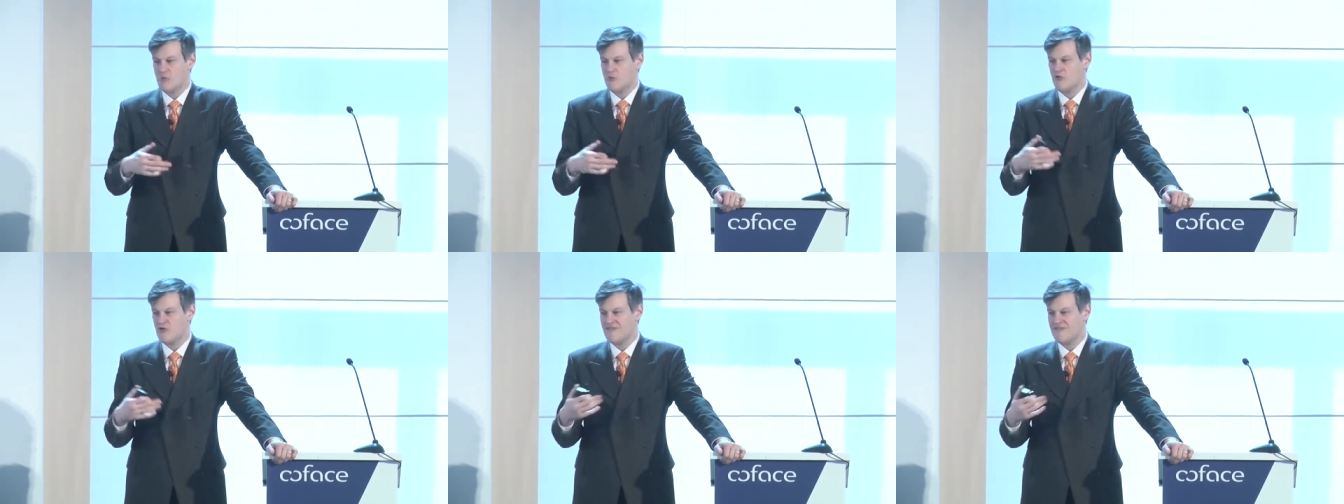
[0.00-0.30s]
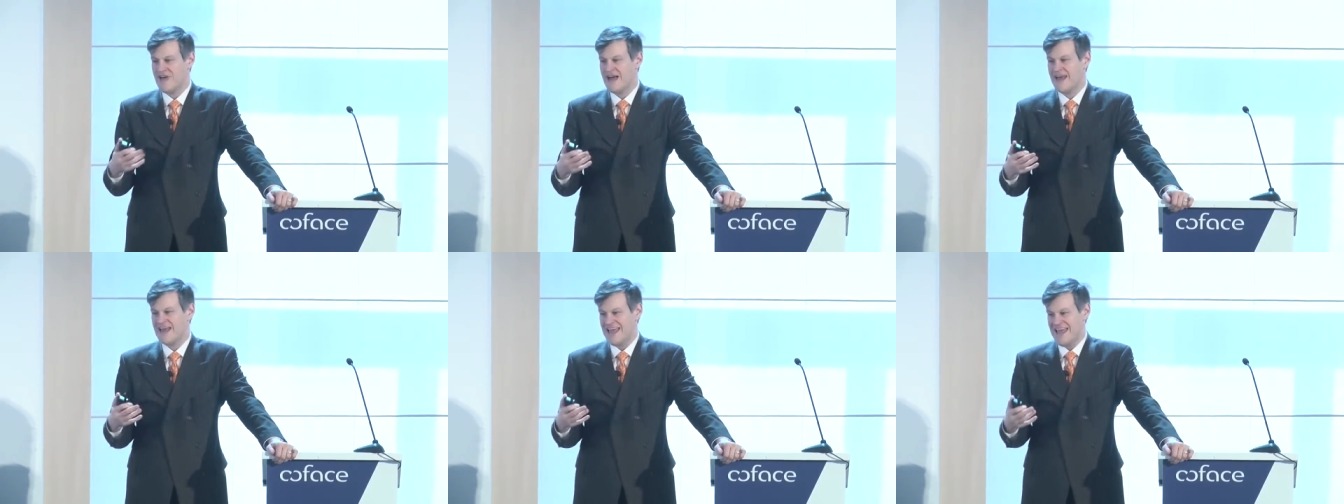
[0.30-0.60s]

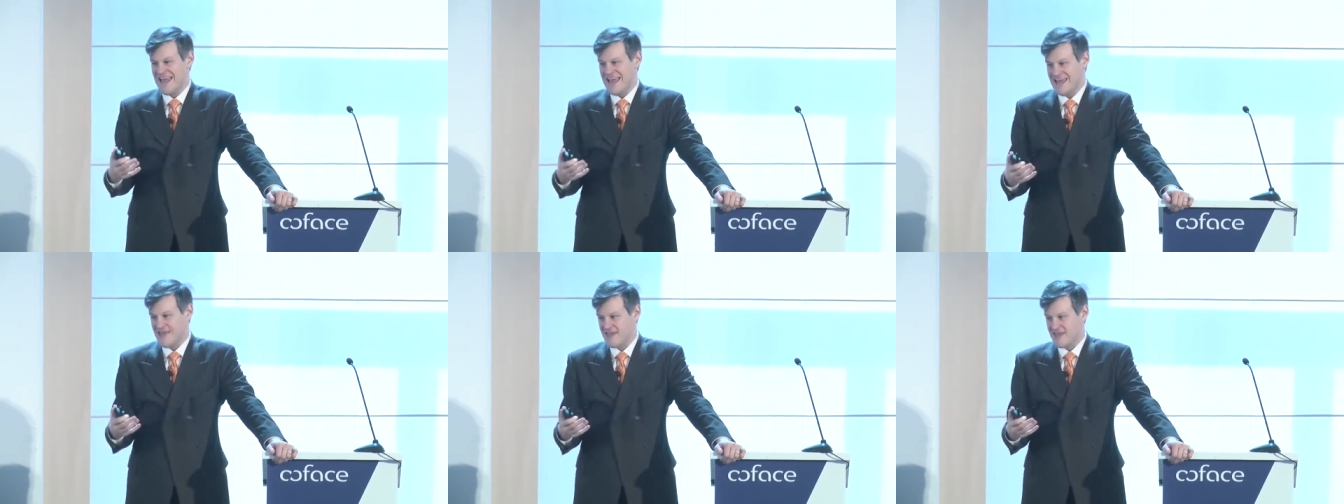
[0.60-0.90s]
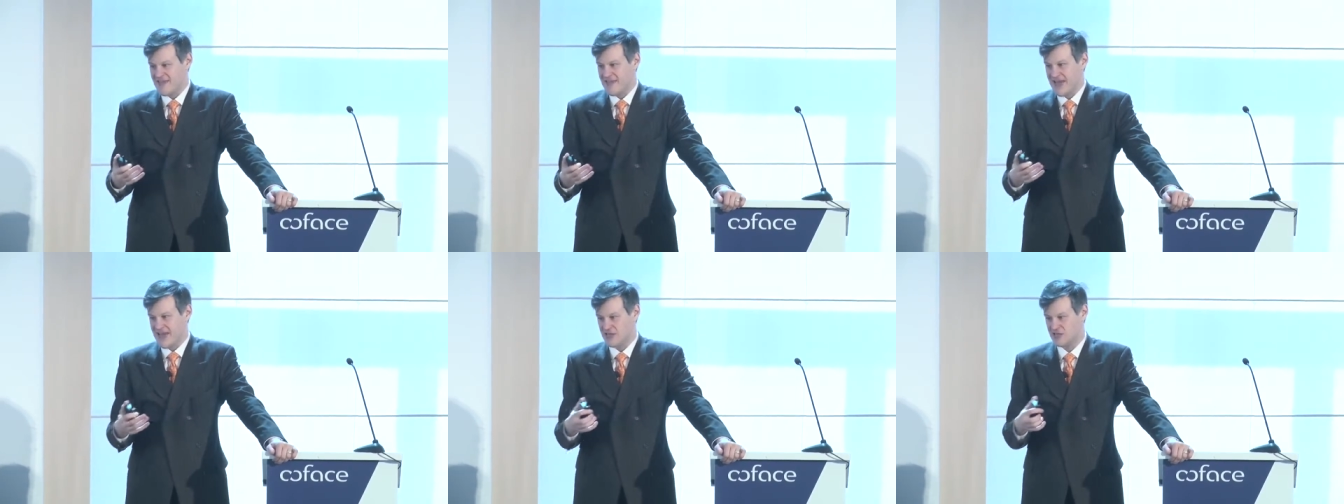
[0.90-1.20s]
provide
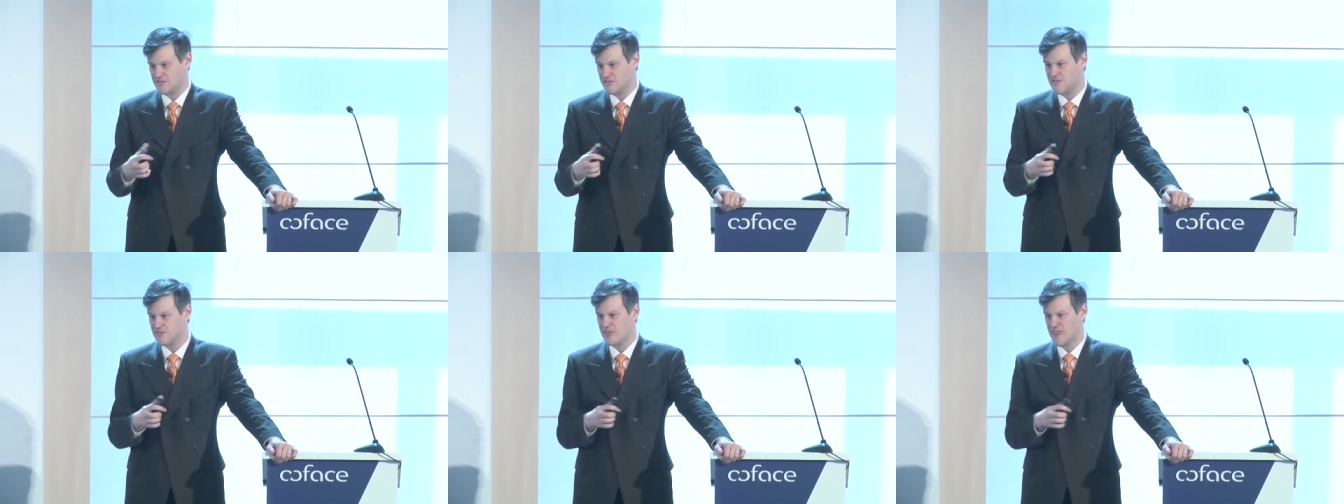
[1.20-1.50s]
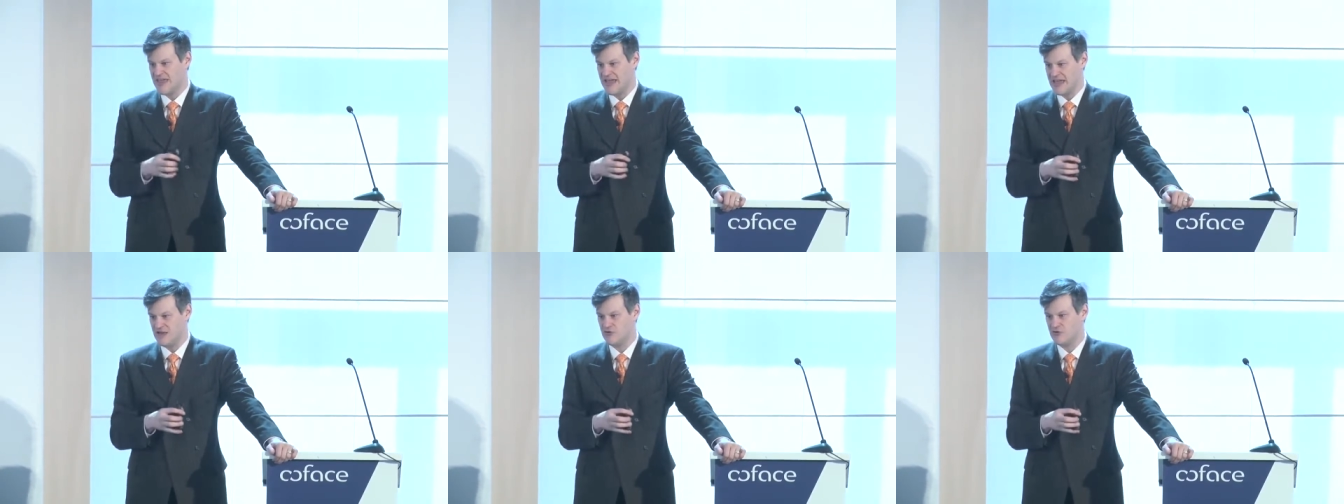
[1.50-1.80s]
insight
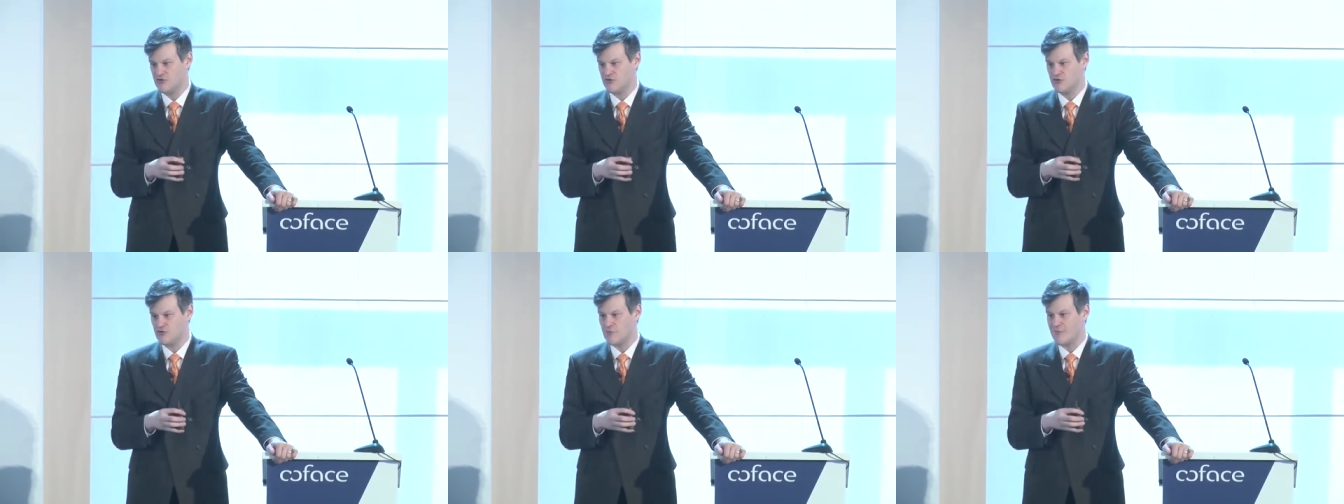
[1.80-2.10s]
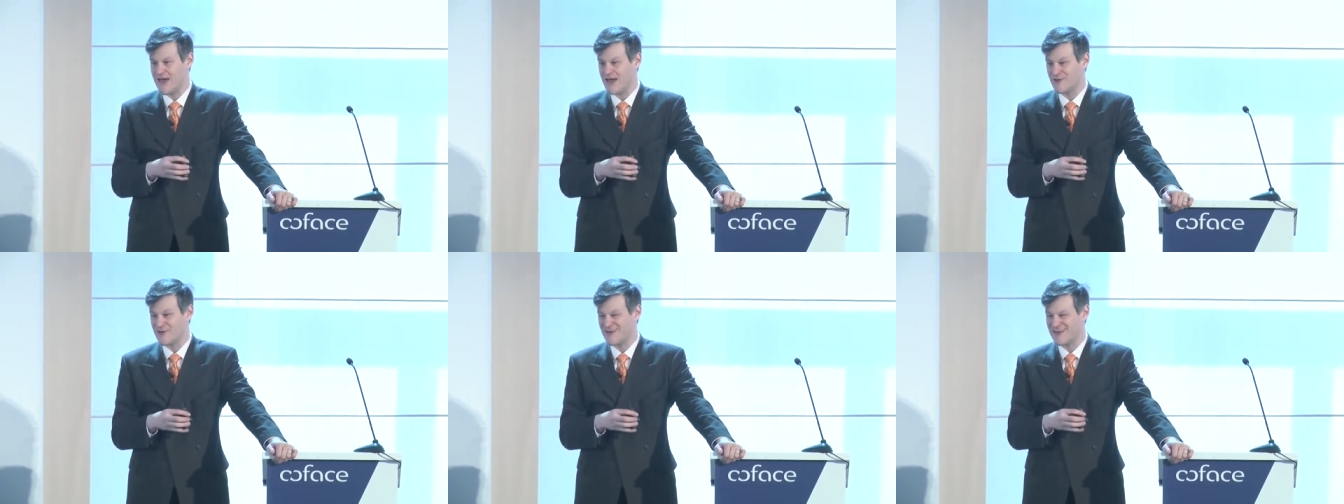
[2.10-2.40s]
into
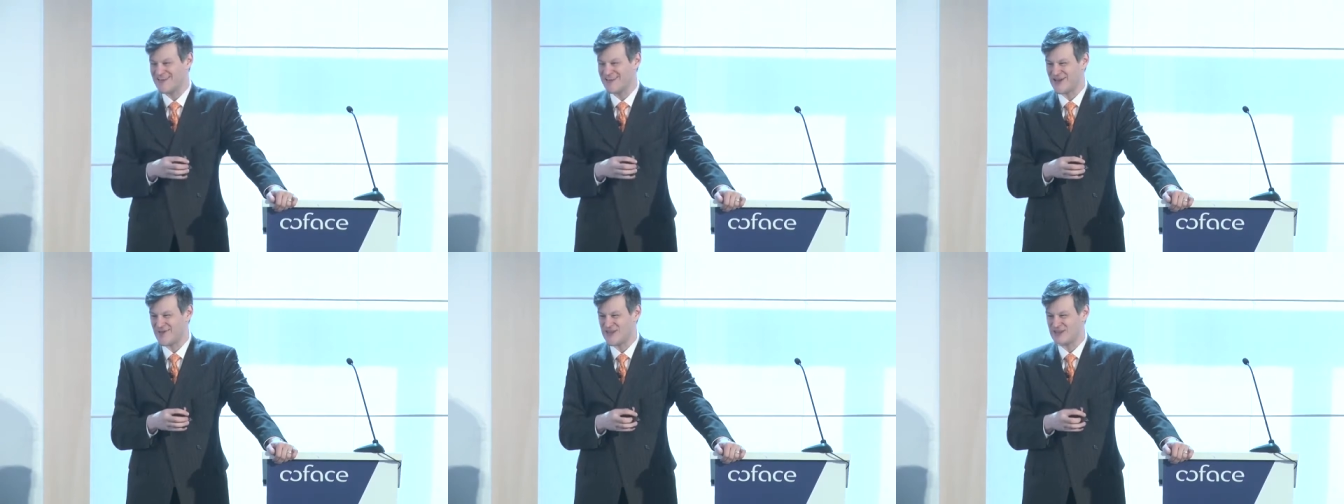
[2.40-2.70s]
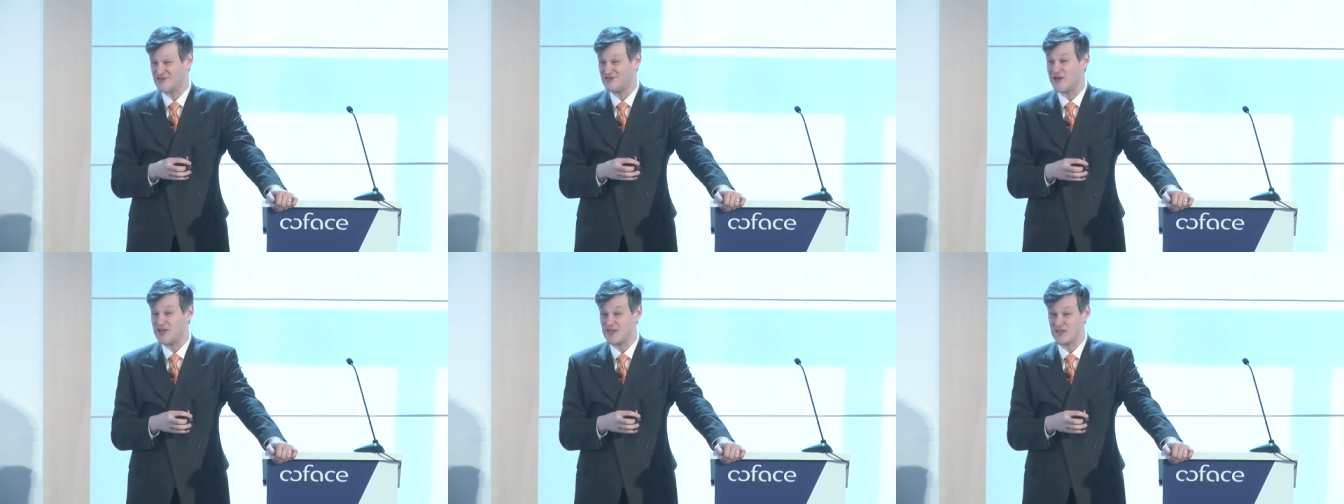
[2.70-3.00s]

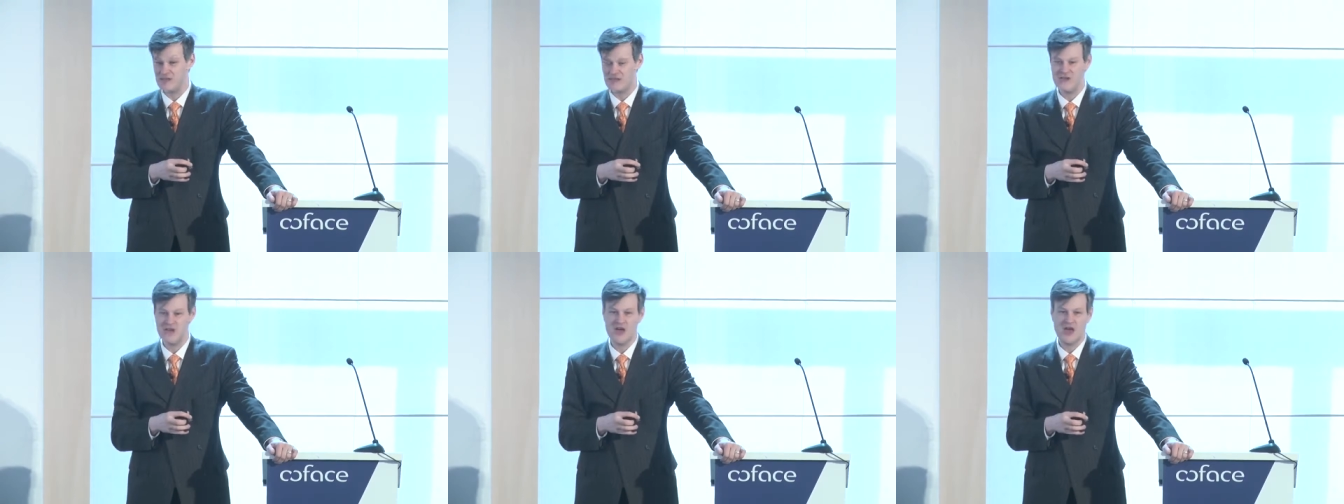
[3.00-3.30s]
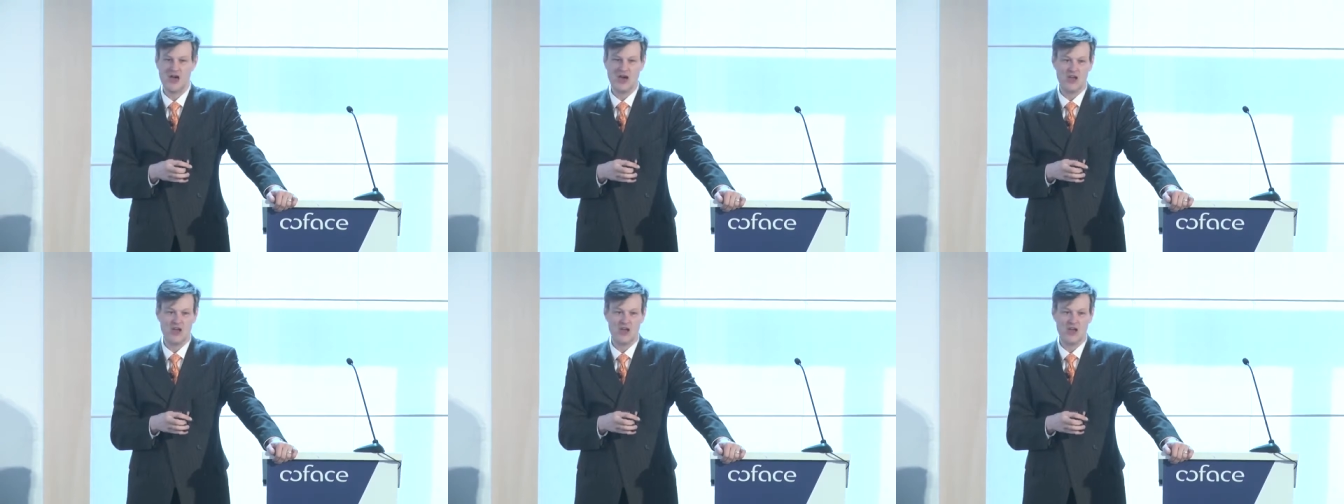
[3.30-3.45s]
macroeconomic trends,